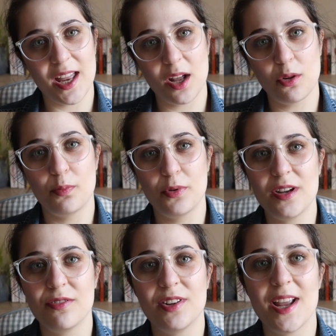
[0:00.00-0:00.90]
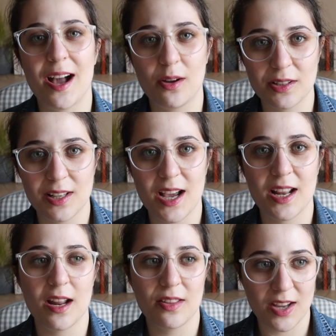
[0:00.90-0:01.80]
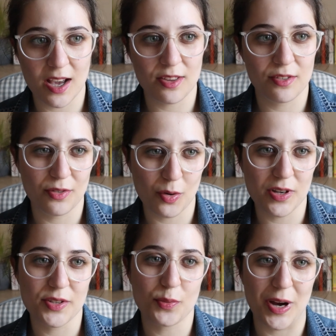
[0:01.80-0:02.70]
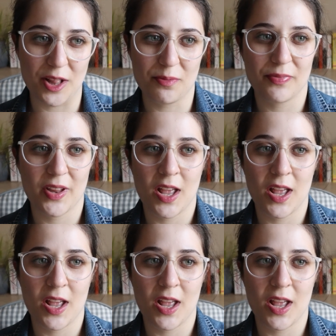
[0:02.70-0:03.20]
and I'll briefly outline the other four as well.